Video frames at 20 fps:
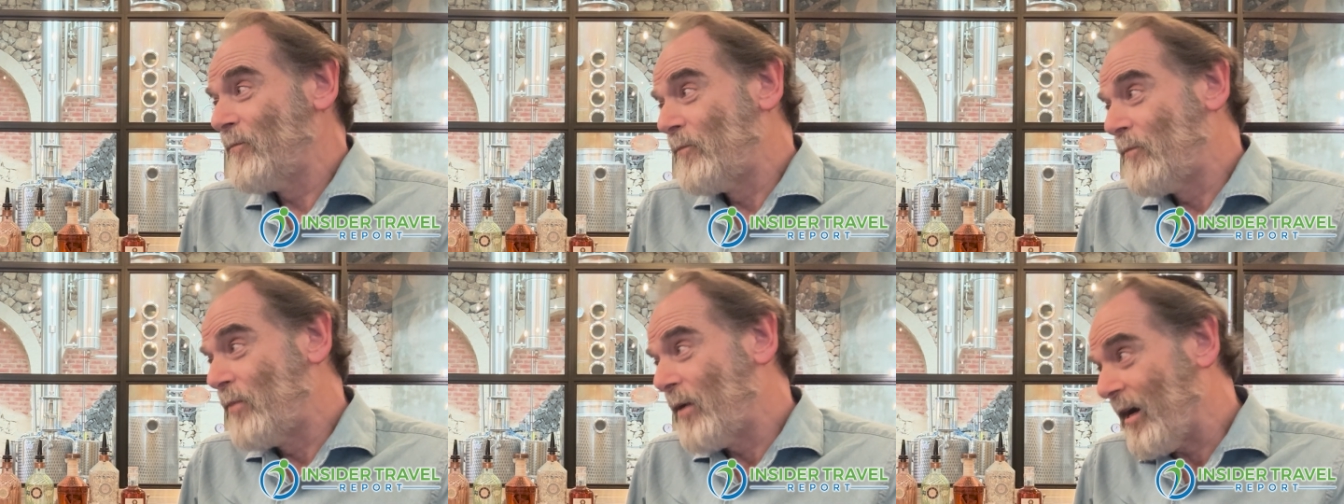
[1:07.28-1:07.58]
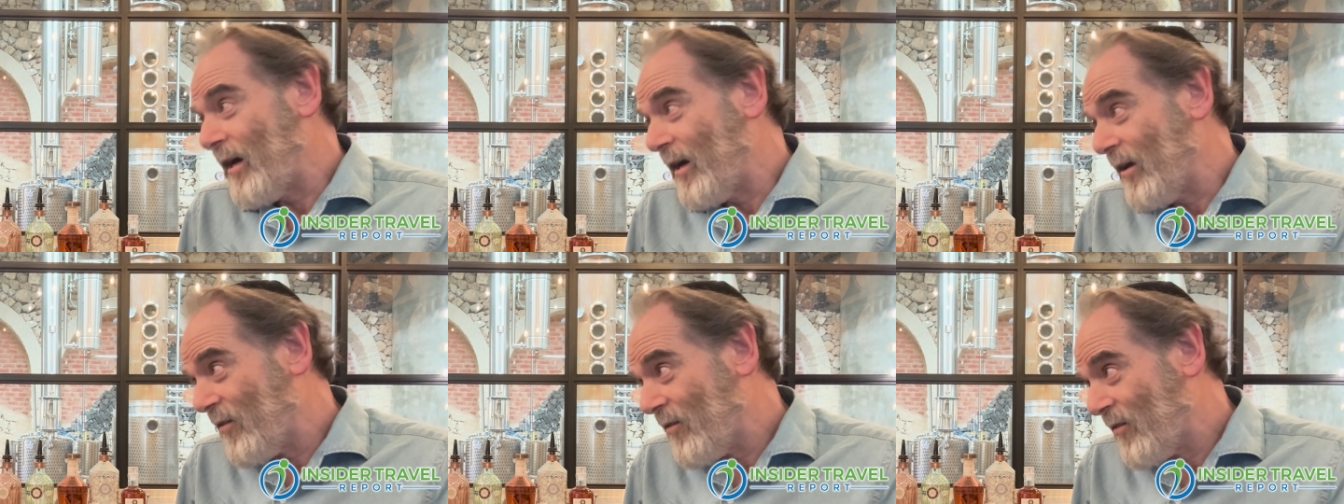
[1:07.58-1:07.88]

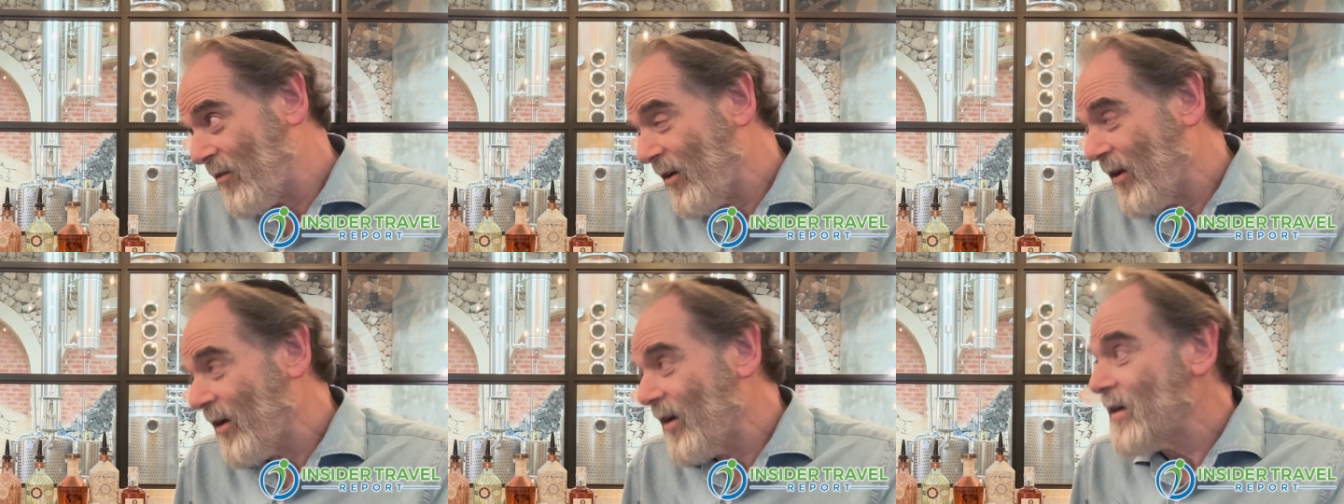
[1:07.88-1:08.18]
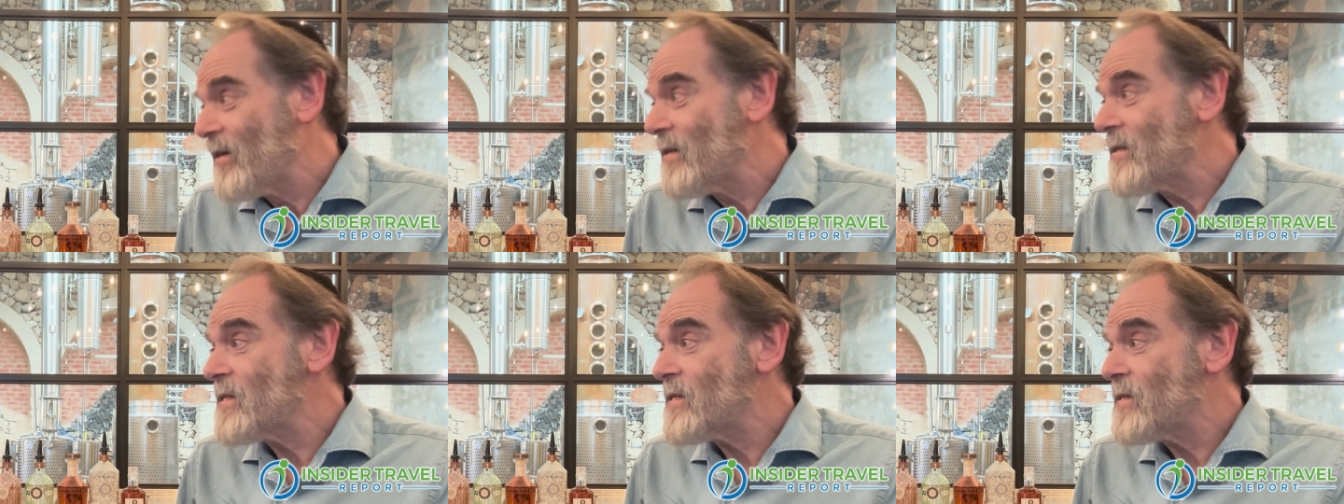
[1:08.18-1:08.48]
but
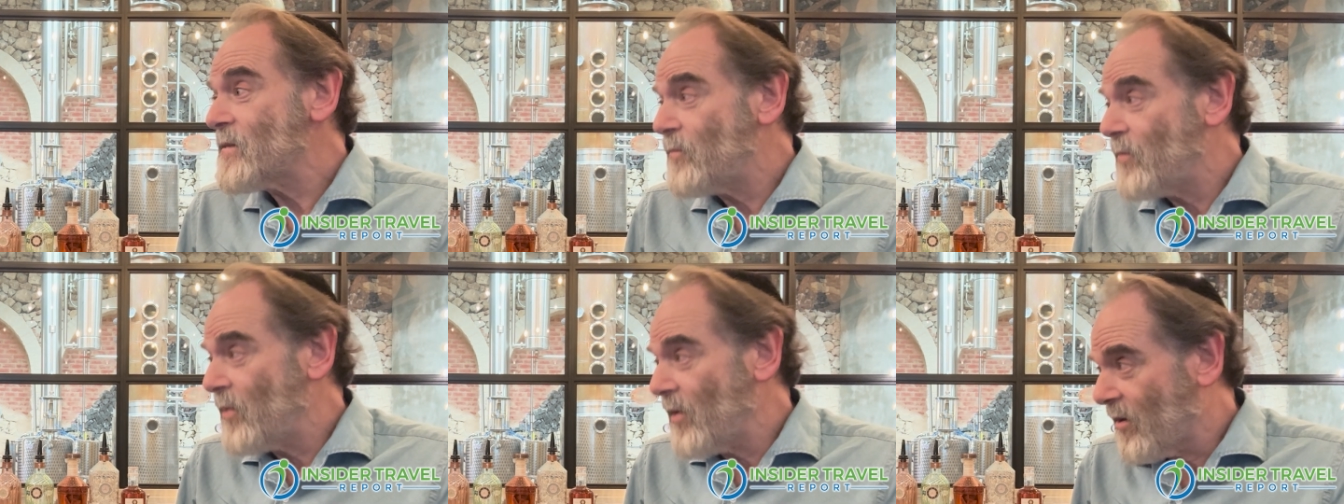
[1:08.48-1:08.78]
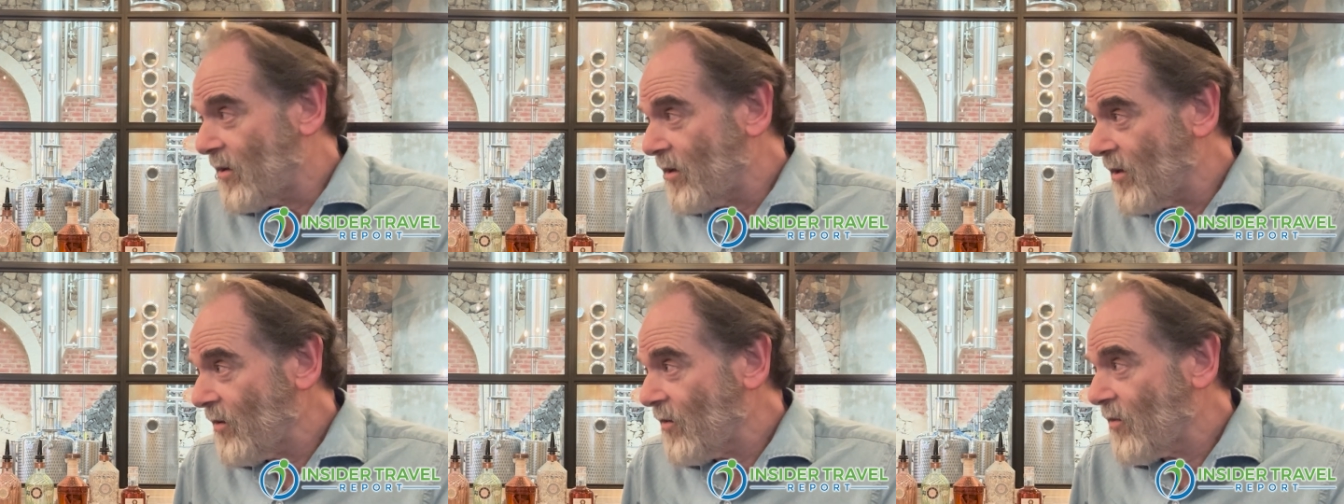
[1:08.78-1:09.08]

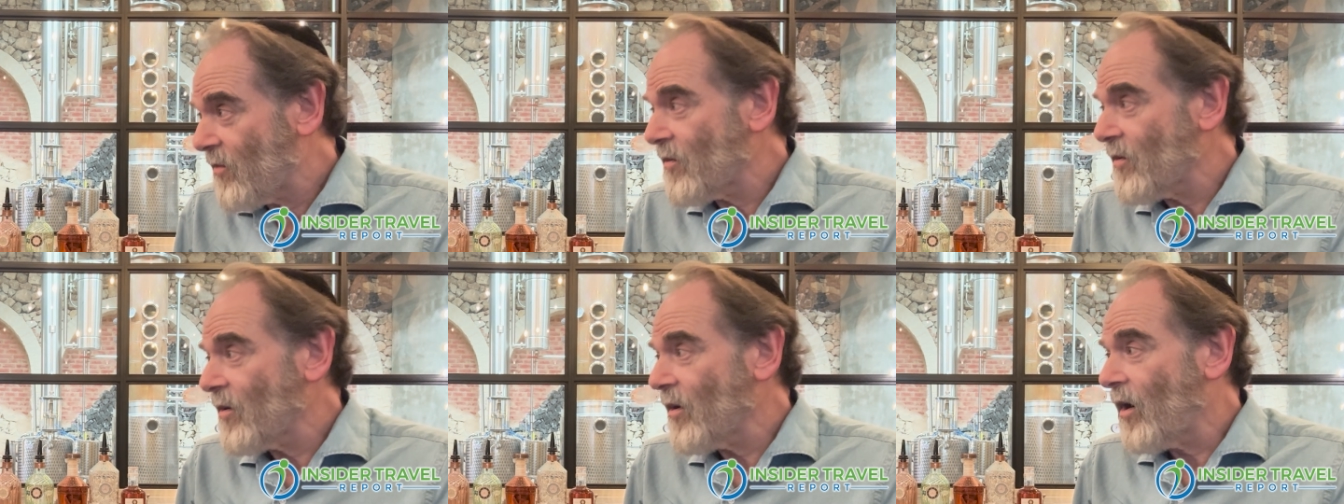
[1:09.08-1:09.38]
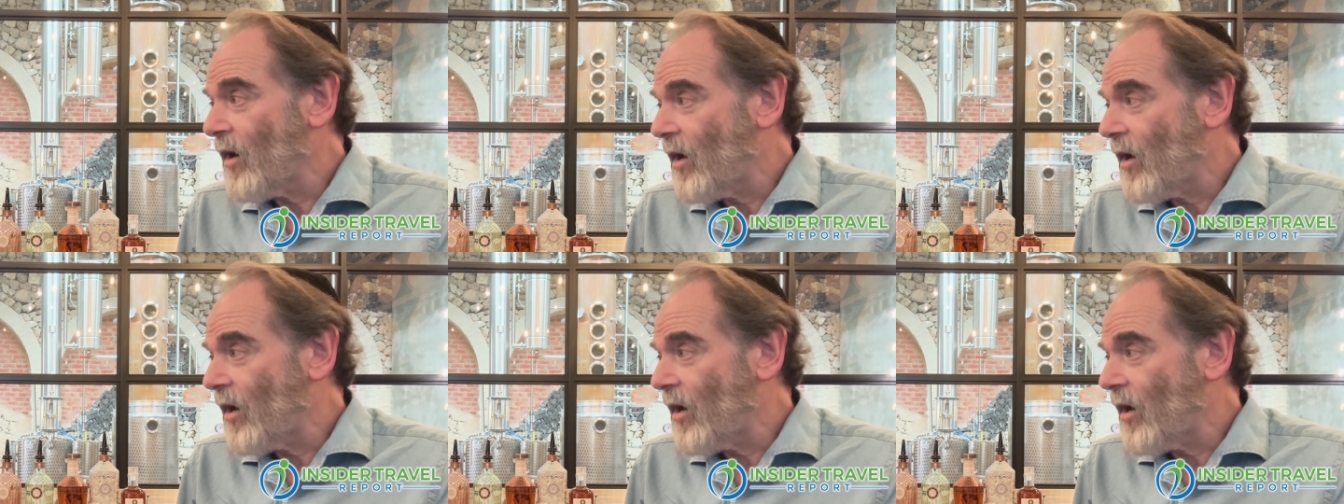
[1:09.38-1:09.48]
spirits